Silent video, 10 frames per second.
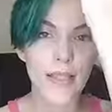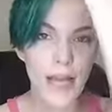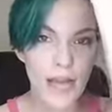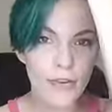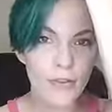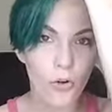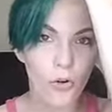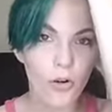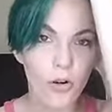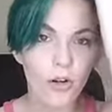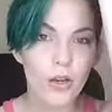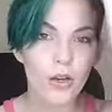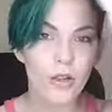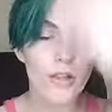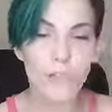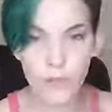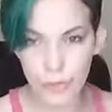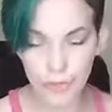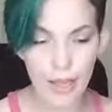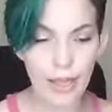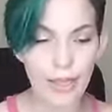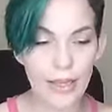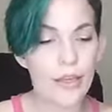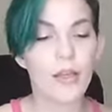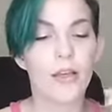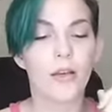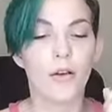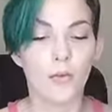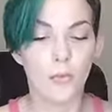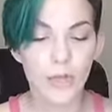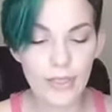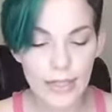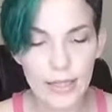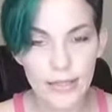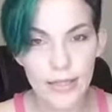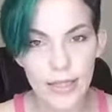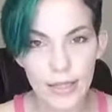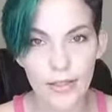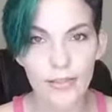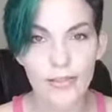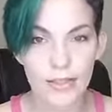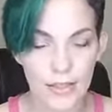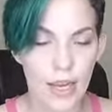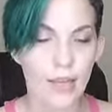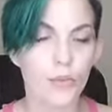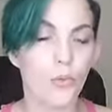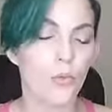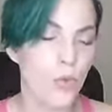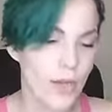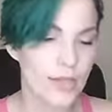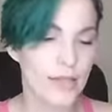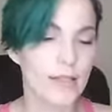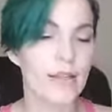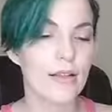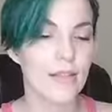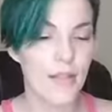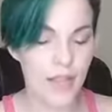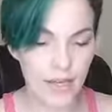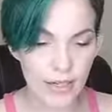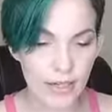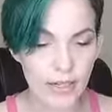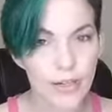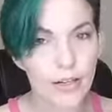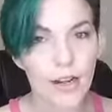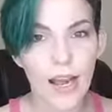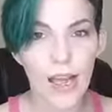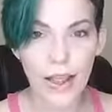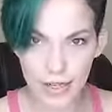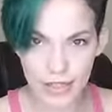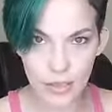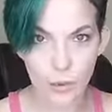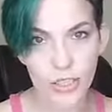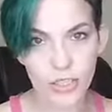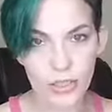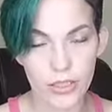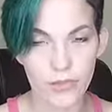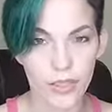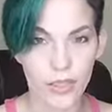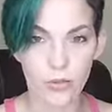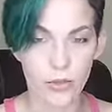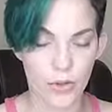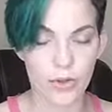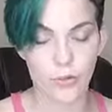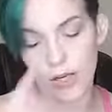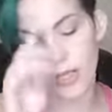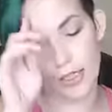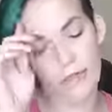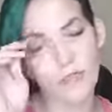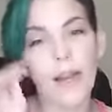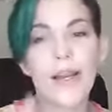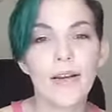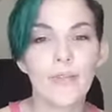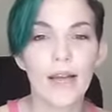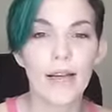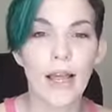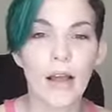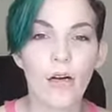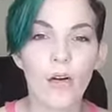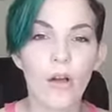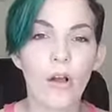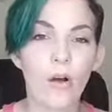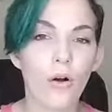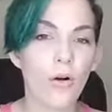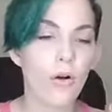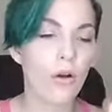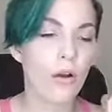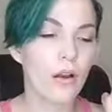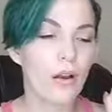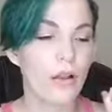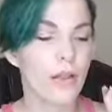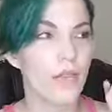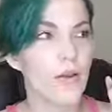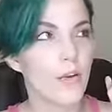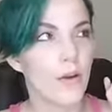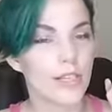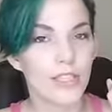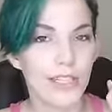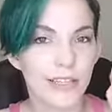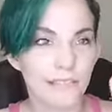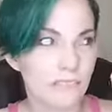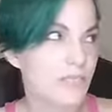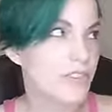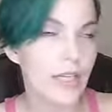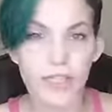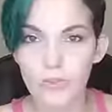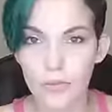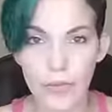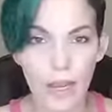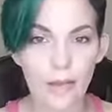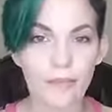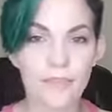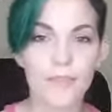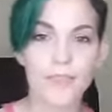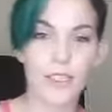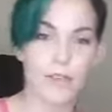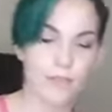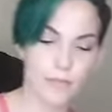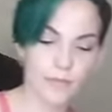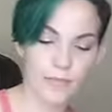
live or in the replay would need to hear today. What is it that they need to hear as they're watching this video? Whether they're watching it right here, right now, or they're watching it days from now. So,